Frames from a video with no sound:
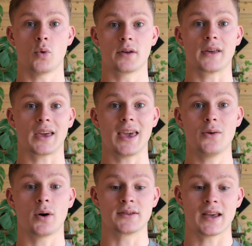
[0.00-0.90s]
One of the key
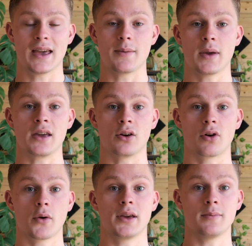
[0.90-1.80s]
ones here being
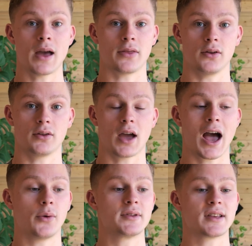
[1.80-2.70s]
growing method.
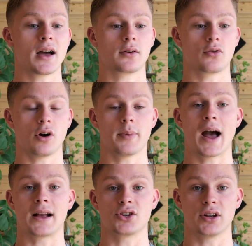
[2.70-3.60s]
How is that crop
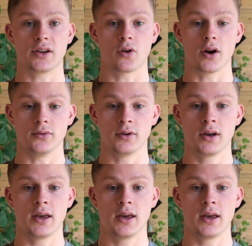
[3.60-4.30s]
actually grown?